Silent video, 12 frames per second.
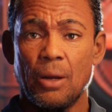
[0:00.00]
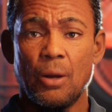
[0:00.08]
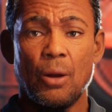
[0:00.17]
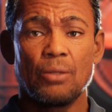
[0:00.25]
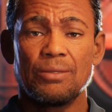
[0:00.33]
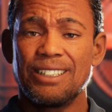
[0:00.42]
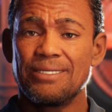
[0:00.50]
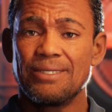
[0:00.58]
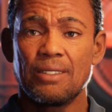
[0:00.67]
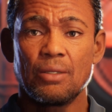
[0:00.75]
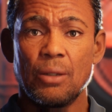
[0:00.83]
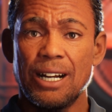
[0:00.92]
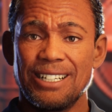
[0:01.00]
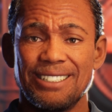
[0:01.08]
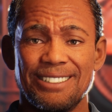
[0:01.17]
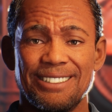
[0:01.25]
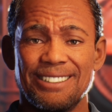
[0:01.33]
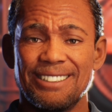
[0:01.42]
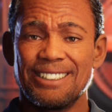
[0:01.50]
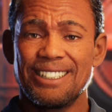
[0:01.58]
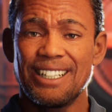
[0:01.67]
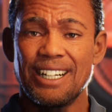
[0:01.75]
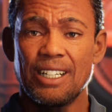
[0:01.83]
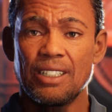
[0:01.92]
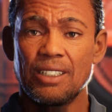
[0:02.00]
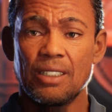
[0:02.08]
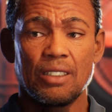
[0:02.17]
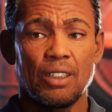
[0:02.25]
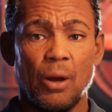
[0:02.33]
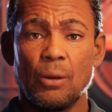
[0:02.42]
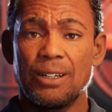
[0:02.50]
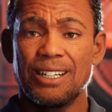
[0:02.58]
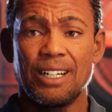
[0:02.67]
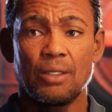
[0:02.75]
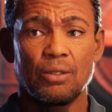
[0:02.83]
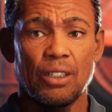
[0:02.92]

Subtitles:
Hope giving wings, soaring and